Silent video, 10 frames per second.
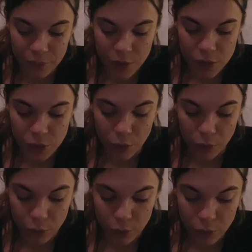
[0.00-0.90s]
So
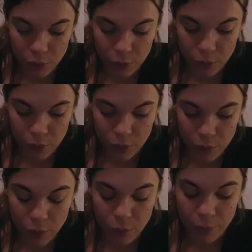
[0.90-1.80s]
Lu
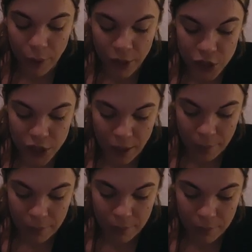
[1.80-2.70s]
punished
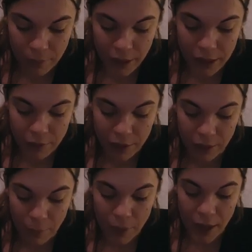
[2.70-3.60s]
them by giving
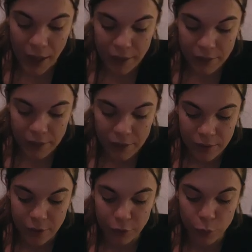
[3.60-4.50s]
them 8
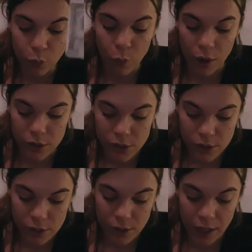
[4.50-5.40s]
different works.